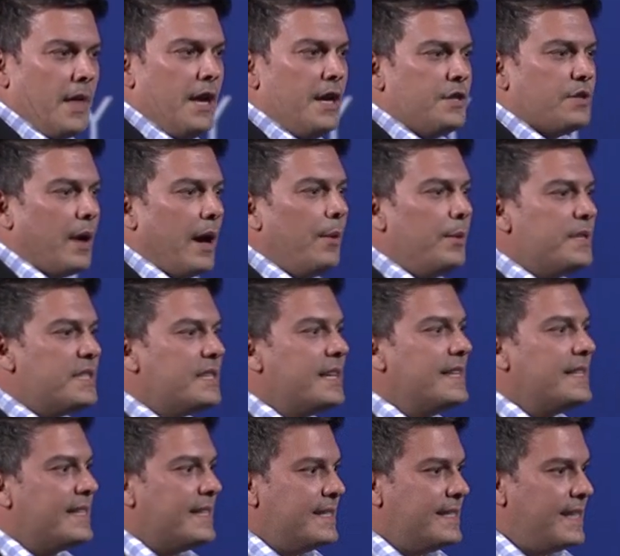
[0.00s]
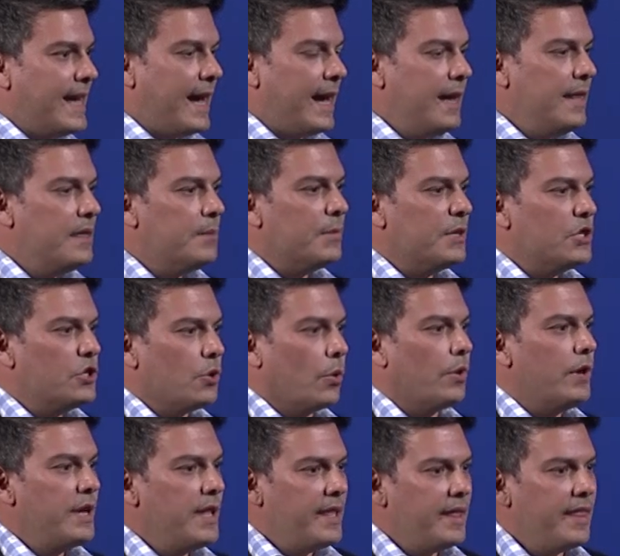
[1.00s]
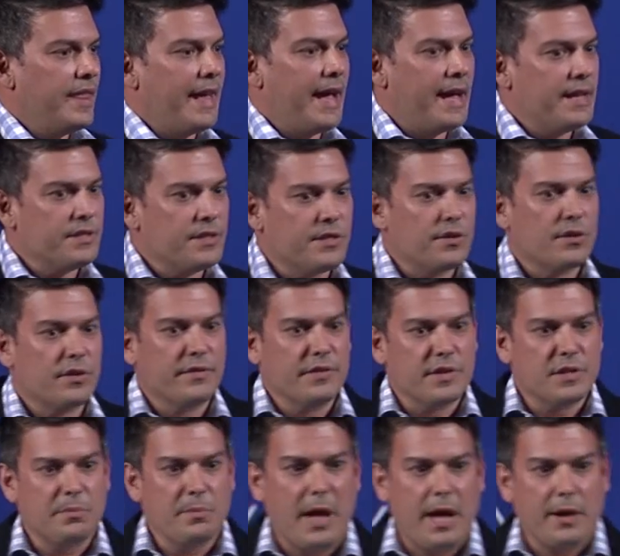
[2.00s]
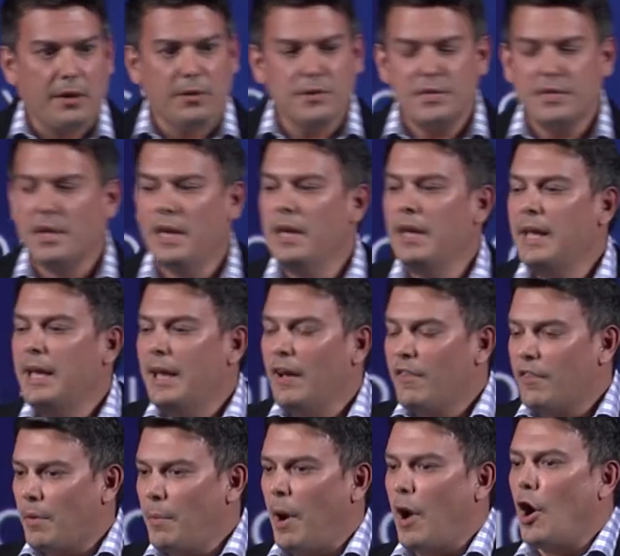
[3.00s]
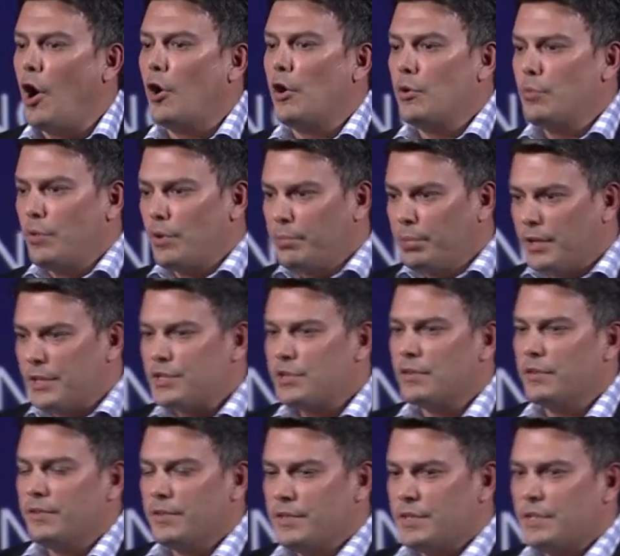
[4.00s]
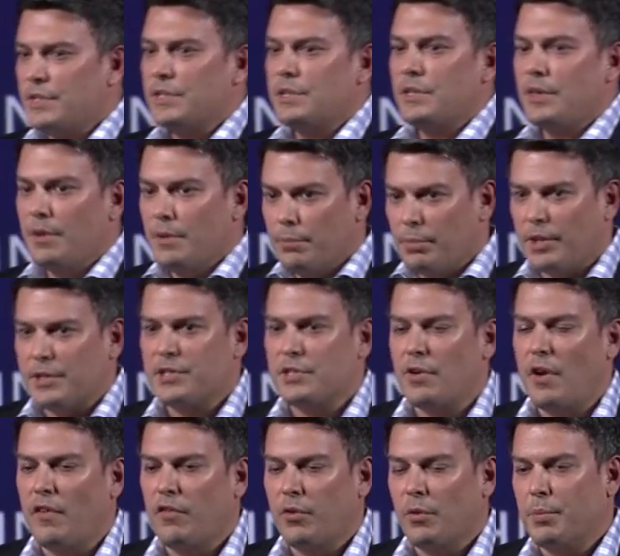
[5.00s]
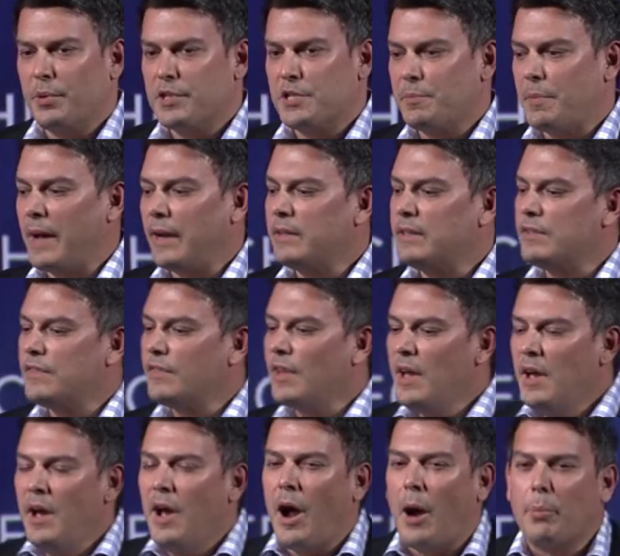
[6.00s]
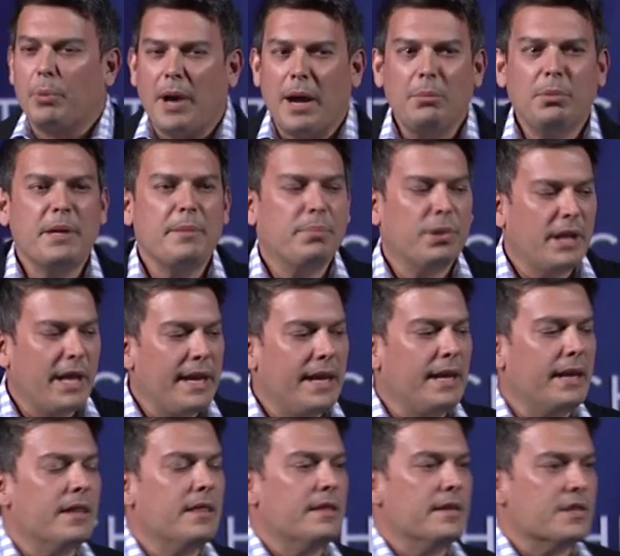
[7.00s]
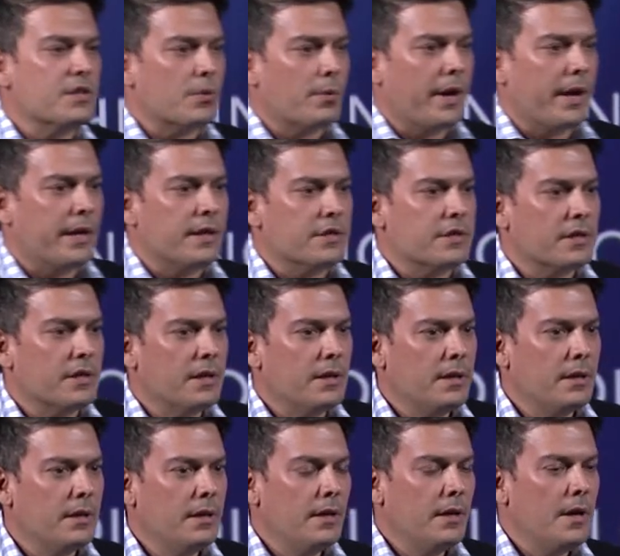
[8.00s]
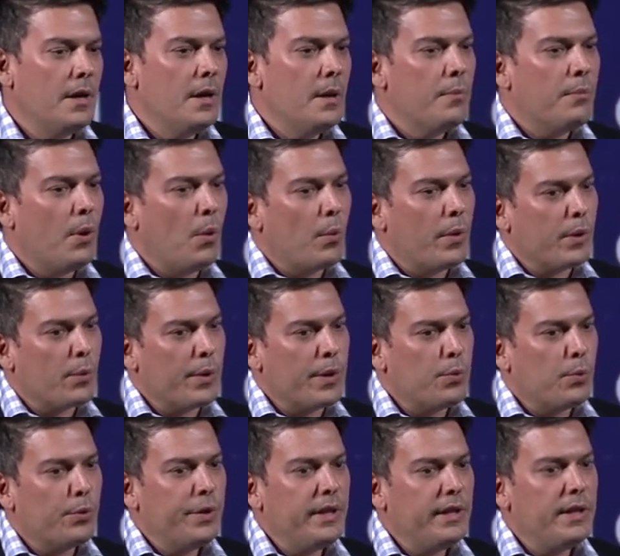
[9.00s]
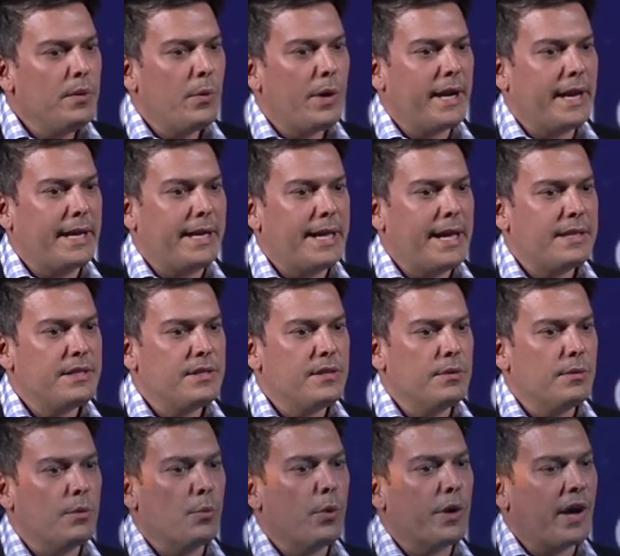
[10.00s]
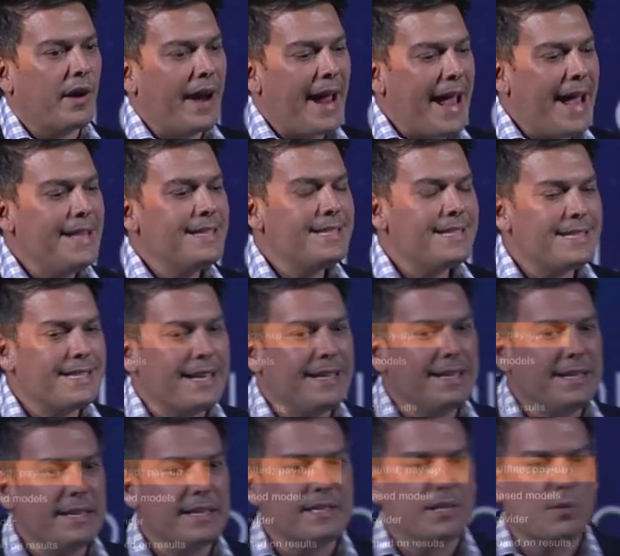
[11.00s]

So I would say today, the majority of the as-a-service models from a hardware plus services plus software perspective are probably playing in this range. But where we really want to get to and what our end state is